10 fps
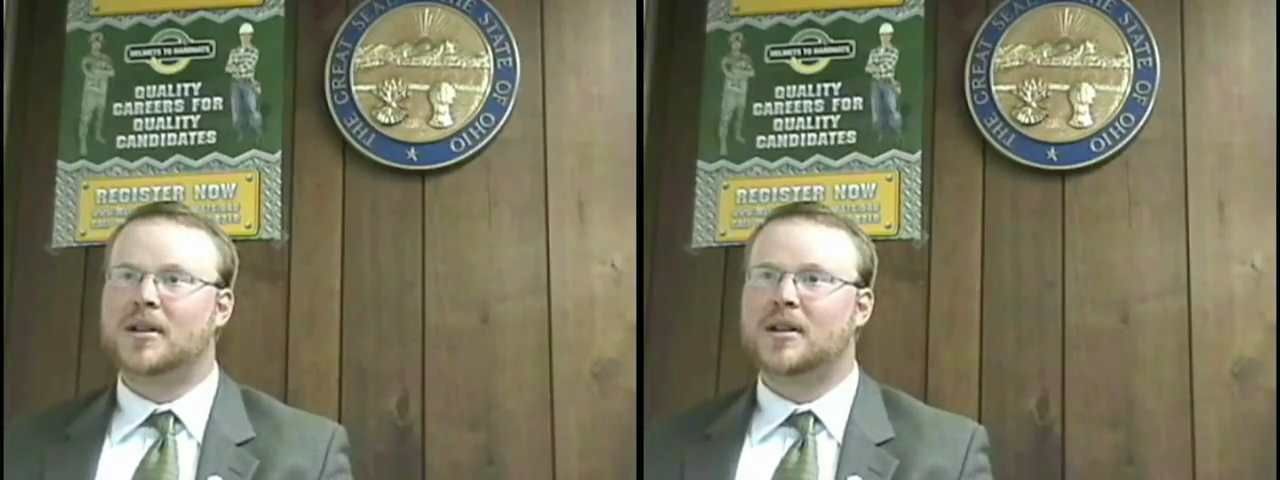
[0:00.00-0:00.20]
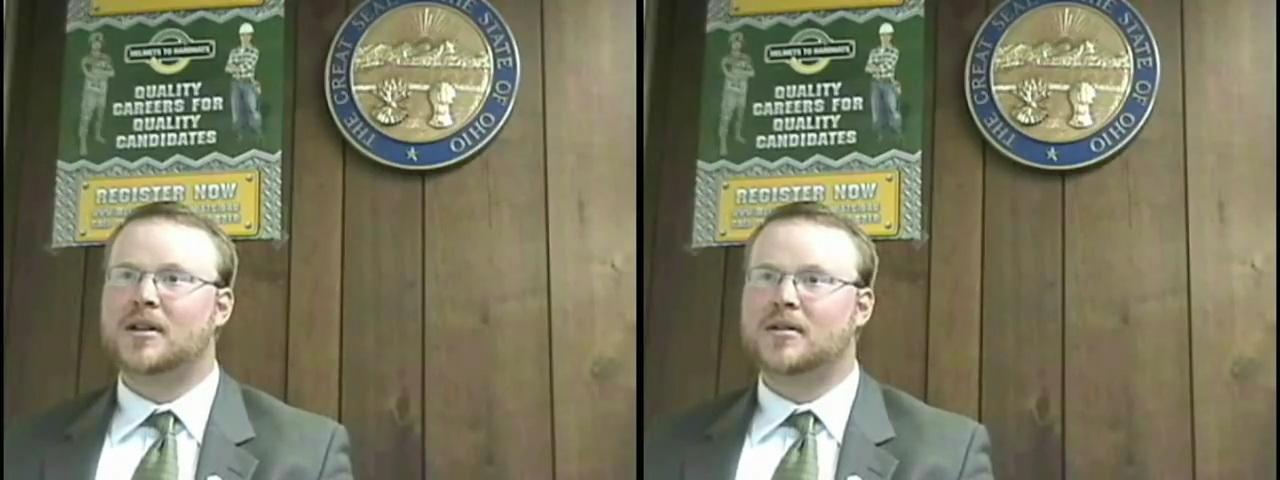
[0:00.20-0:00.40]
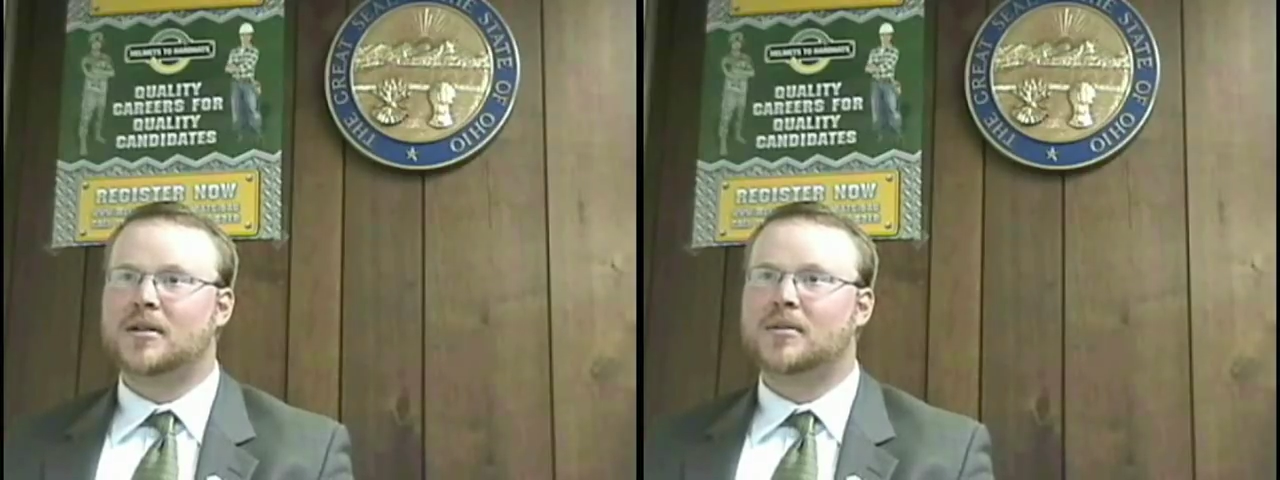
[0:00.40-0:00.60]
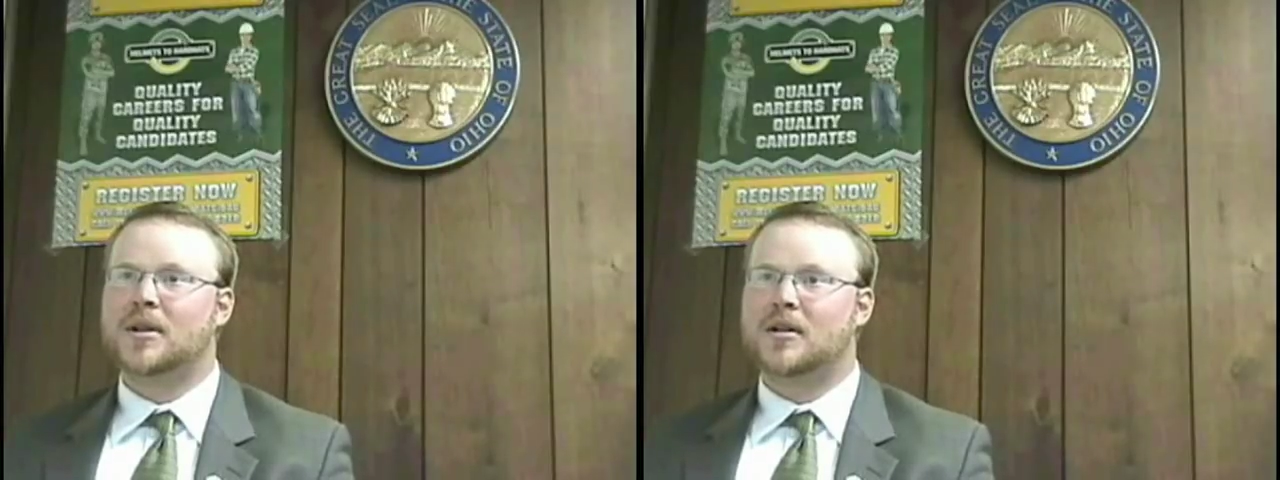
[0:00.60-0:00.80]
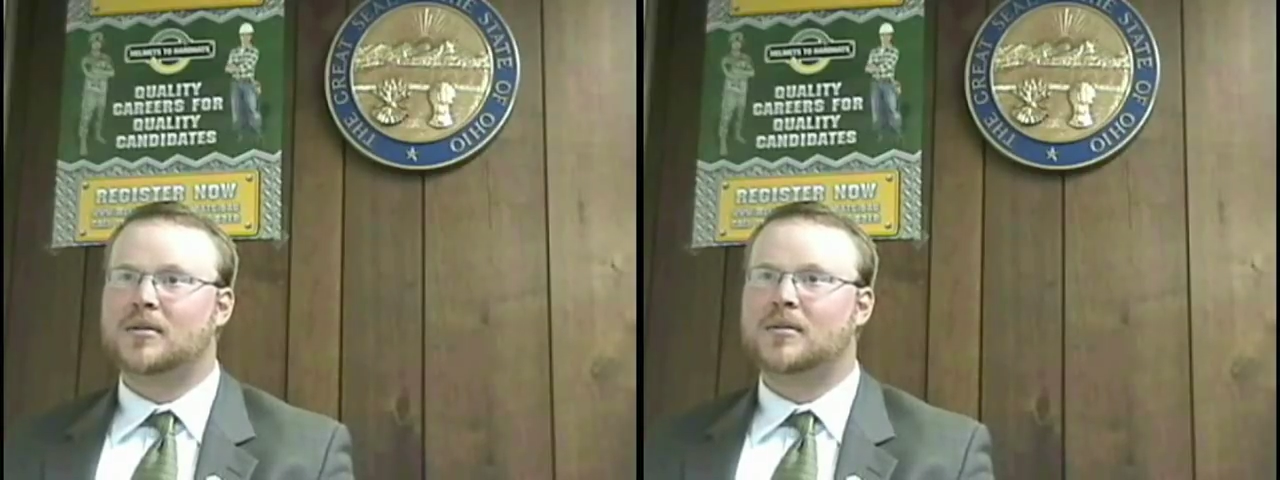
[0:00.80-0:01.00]
I think it's
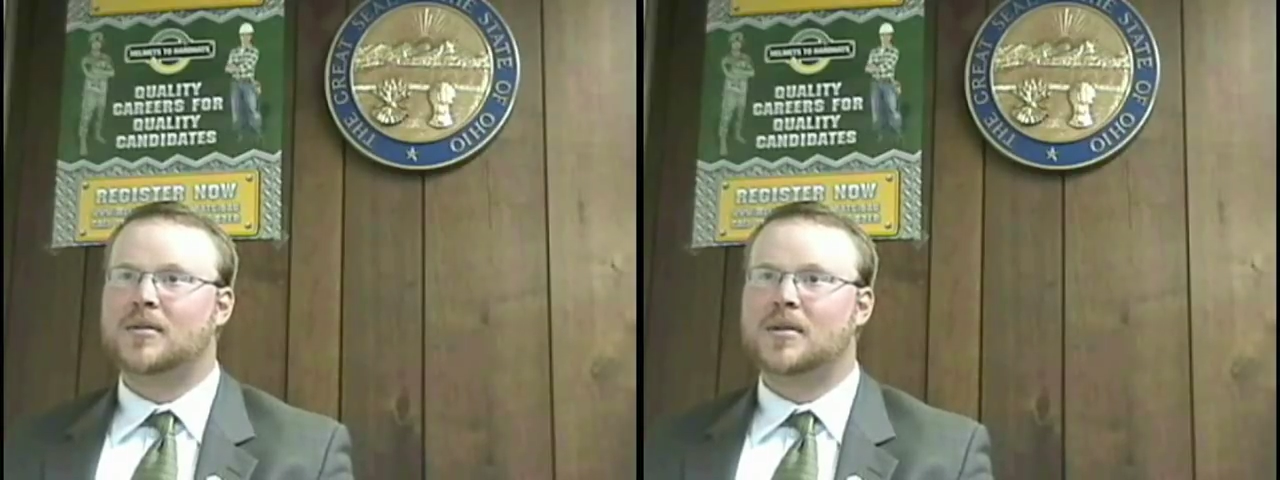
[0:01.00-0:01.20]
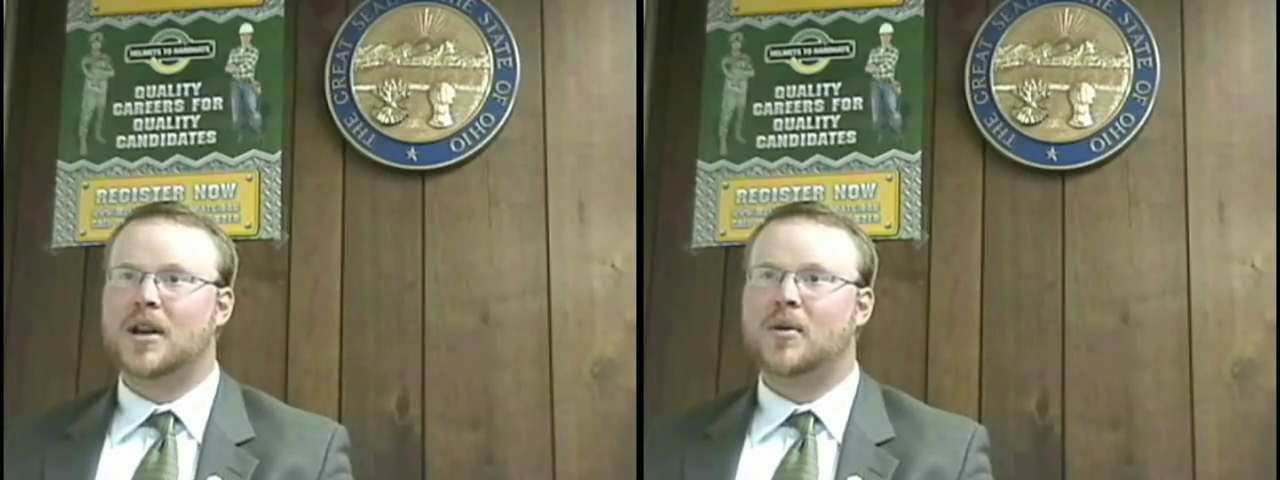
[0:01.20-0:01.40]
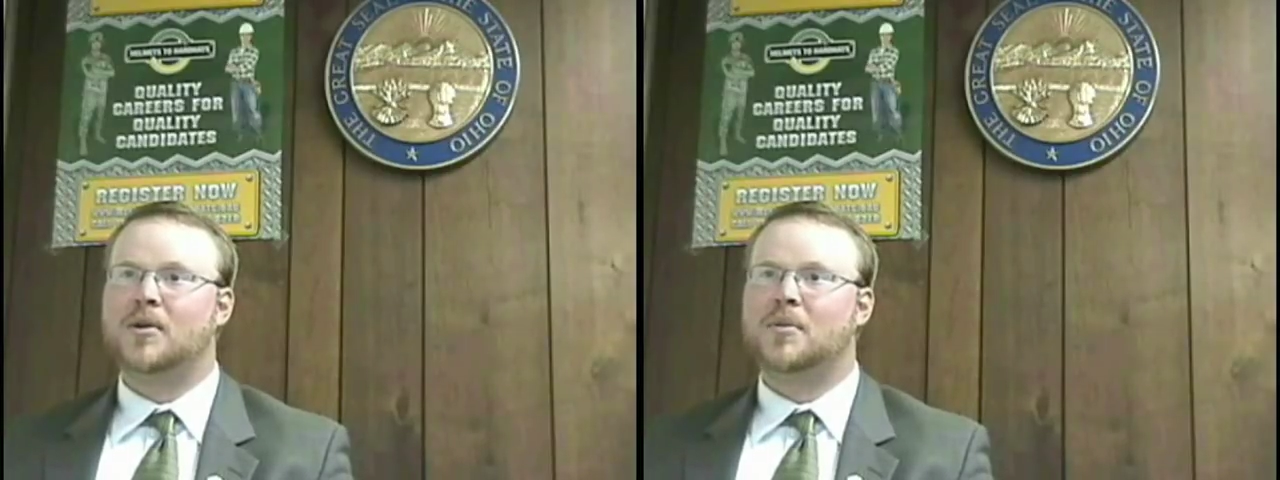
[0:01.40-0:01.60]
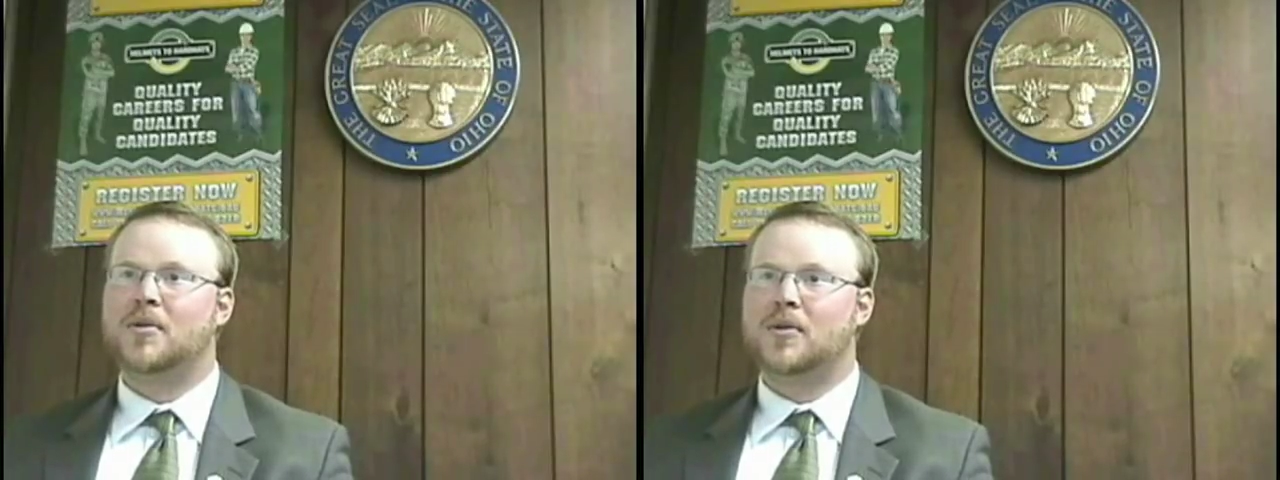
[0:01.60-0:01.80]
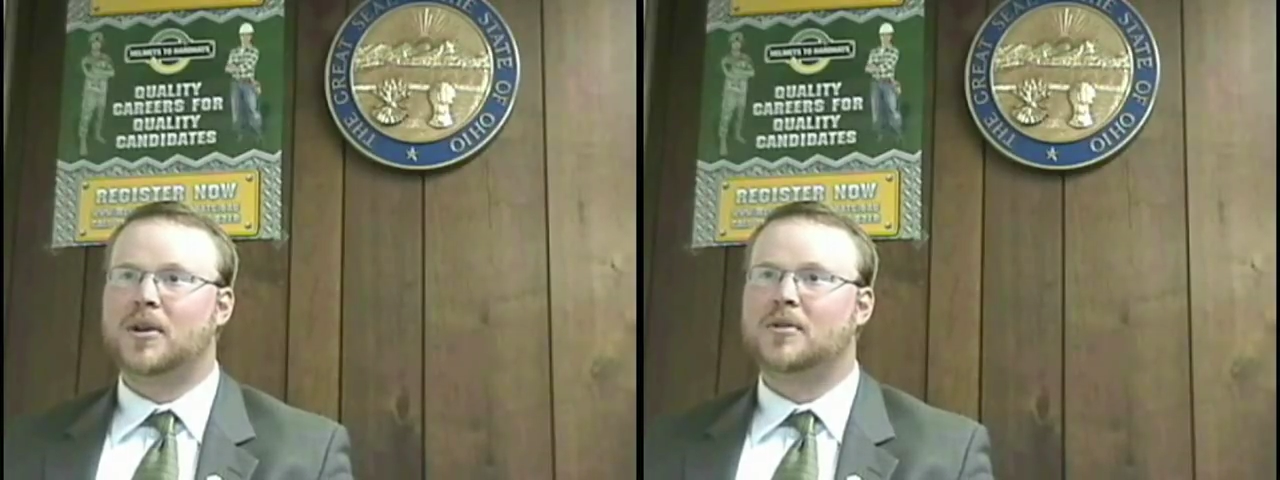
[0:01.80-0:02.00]
something I'll take with me
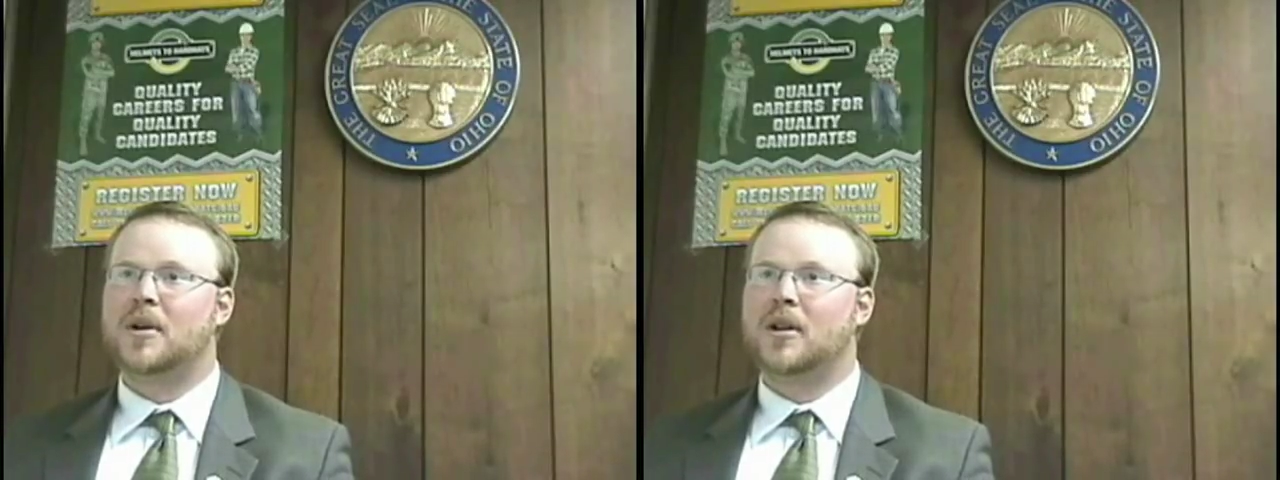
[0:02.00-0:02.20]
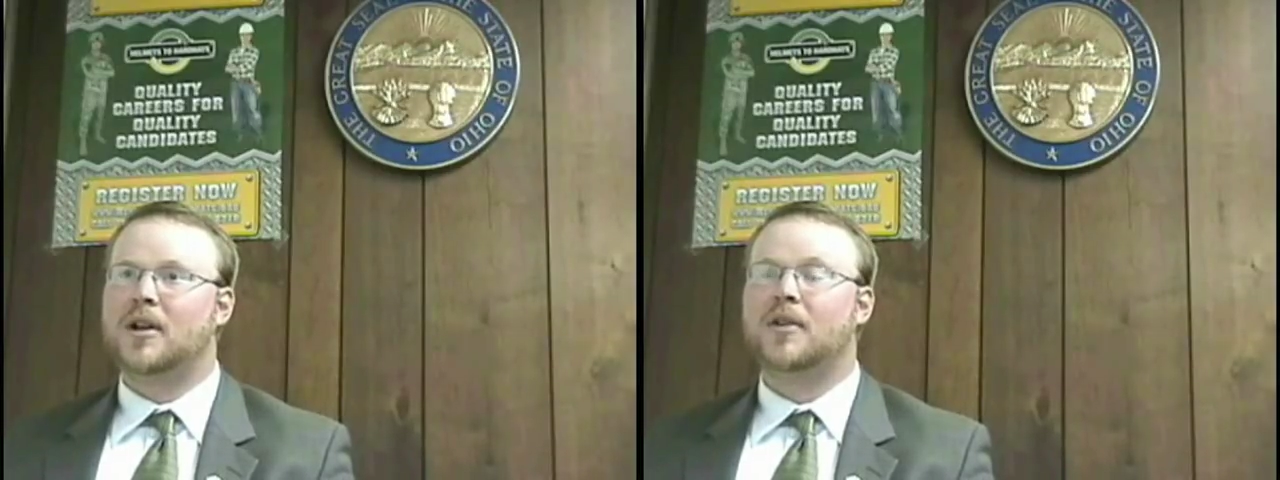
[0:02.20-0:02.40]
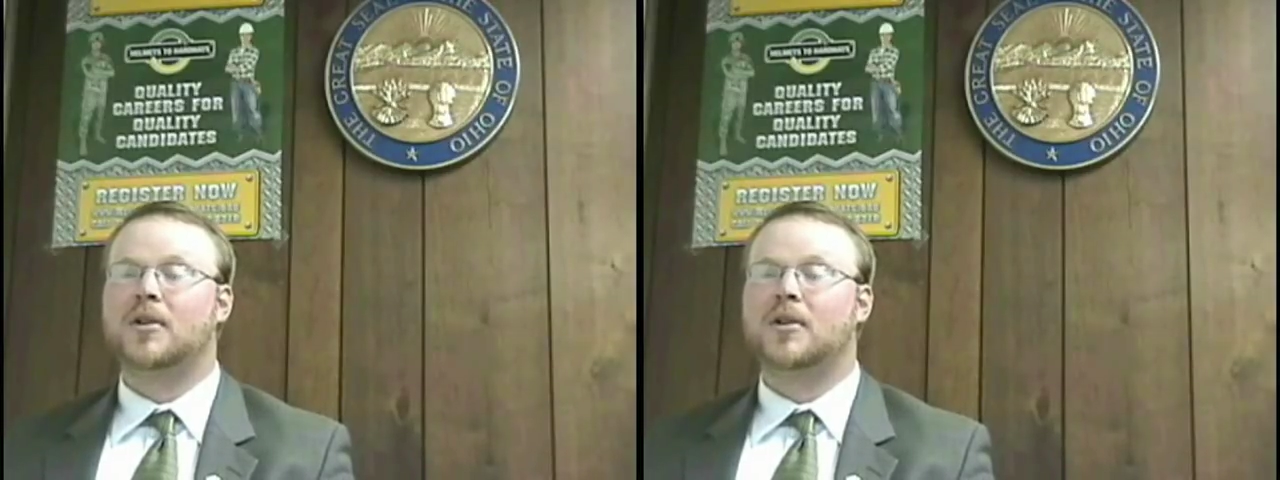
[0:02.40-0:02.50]
for the rest of my life.